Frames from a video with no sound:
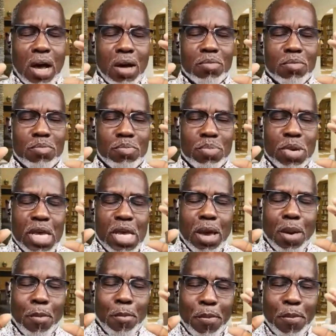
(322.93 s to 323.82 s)
be
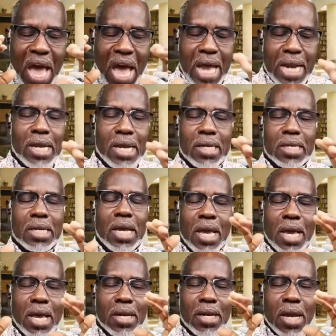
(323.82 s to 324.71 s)
embedded
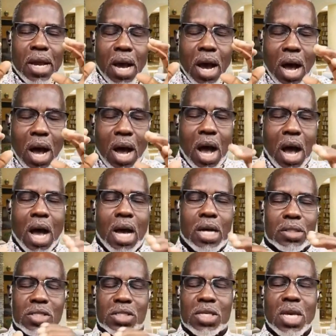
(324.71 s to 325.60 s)
in their
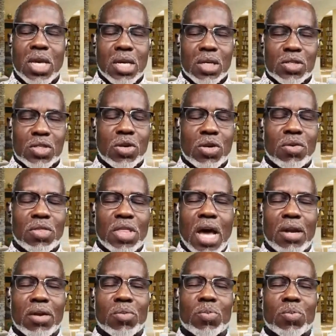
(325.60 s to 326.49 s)
hearts so that
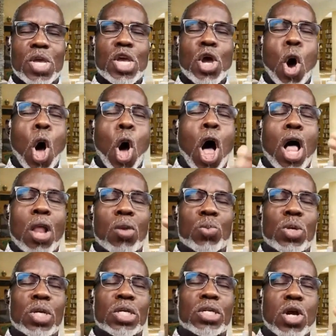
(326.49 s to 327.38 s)
we all
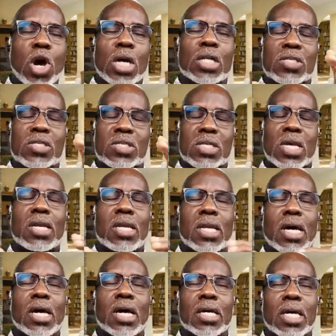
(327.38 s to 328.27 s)
will not sin
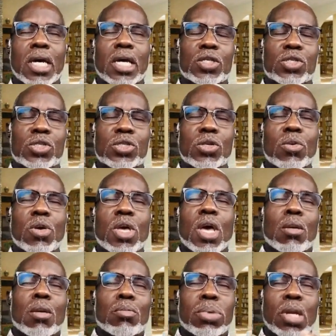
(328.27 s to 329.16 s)
against you.
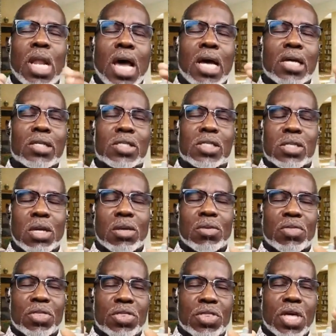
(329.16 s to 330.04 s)
Bless
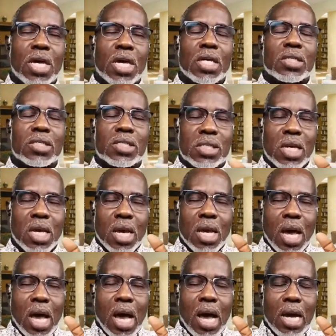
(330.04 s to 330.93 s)
this
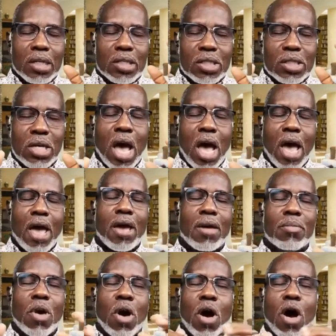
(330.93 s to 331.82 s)
time
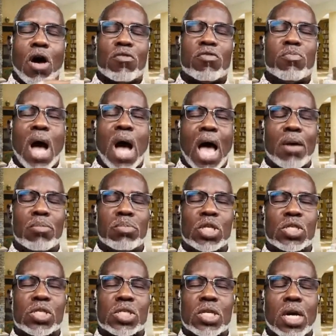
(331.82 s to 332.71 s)
of Bible
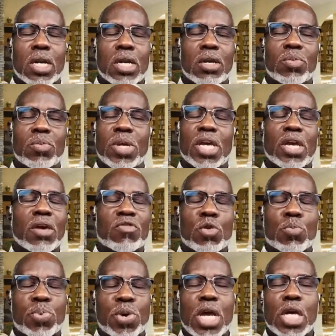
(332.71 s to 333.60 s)
study. We give you
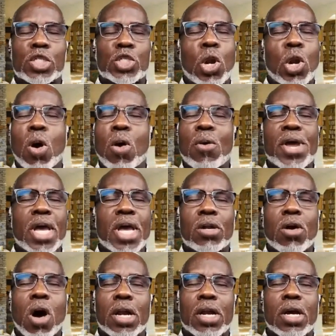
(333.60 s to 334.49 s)
praise, glory, and
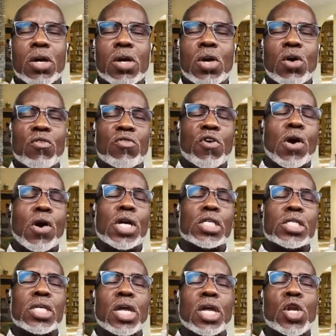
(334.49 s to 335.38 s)
honor, for it's
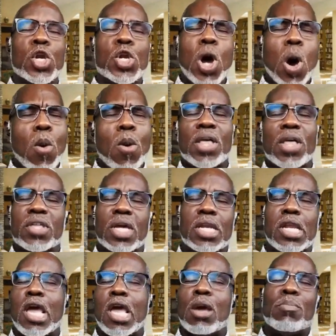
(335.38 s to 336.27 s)
in no other
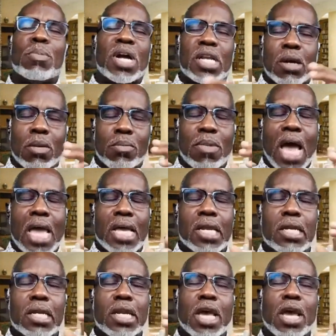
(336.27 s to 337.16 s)
name but the mighty
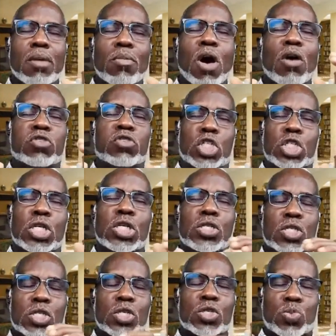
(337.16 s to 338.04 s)
name of
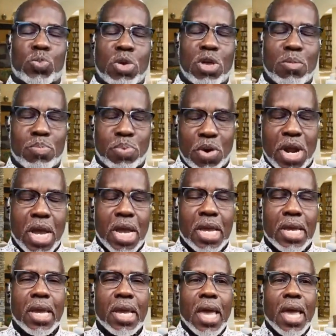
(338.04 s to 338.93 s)
Jesus we pray.
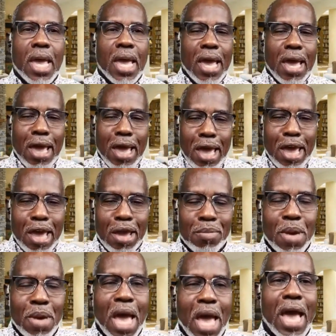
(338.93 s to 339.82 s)

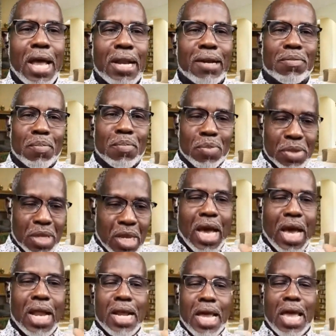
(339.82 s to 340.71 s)
Amen.
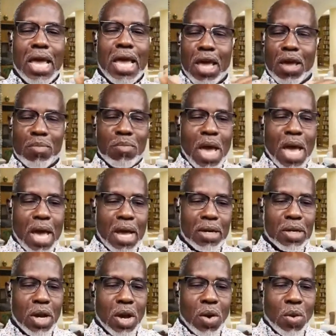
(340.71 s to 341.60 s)
And amen.
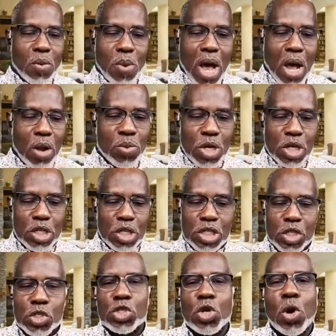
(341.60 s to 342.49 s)
Well, we're just
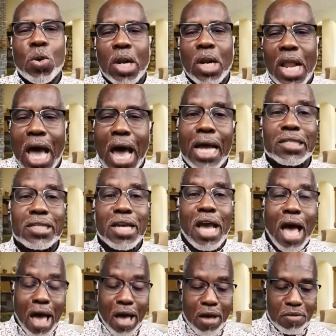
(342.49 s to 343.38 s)
so glad to
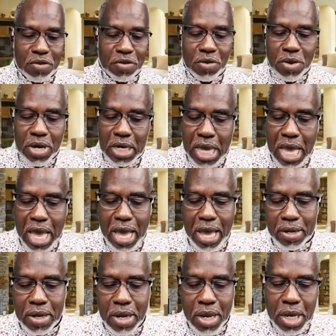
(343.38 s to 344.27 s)
have you again
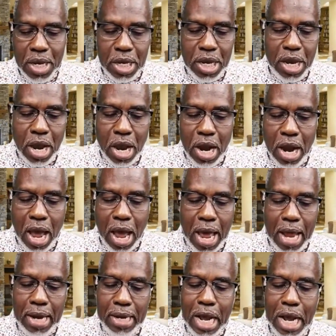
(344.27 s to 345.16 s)
here.
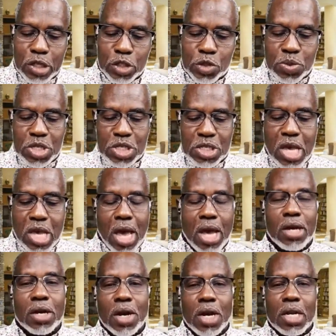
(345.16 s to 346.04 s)
And as we said
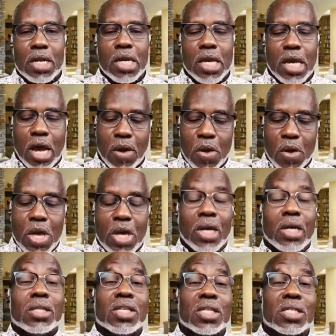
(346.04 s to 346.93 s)
earlier,
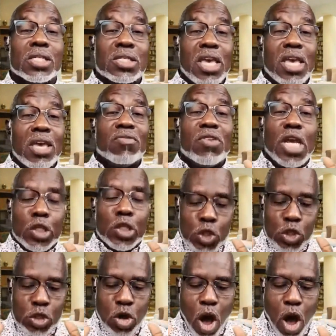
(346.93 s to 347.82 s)
this evening's
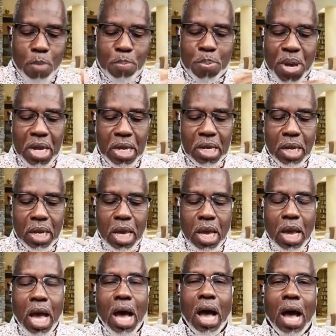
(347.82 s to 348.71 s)
topic
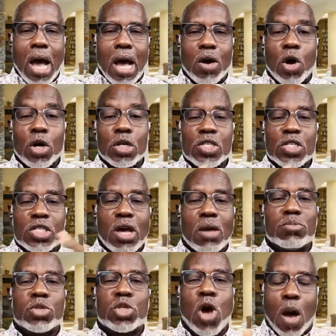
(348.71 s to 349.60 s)
or
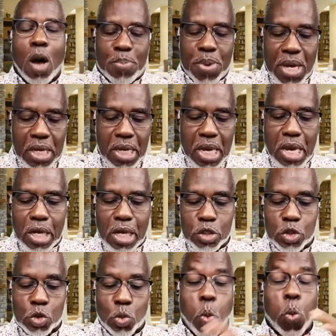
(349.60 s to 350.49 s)
subtopic is
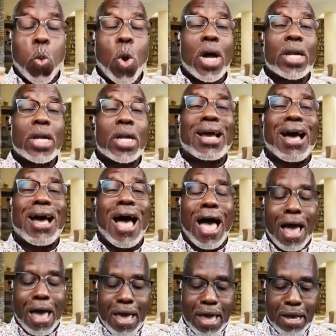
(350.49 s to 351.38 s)
what
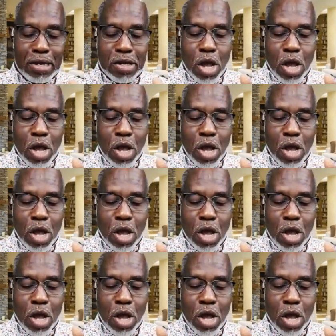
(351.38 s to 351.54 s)
kind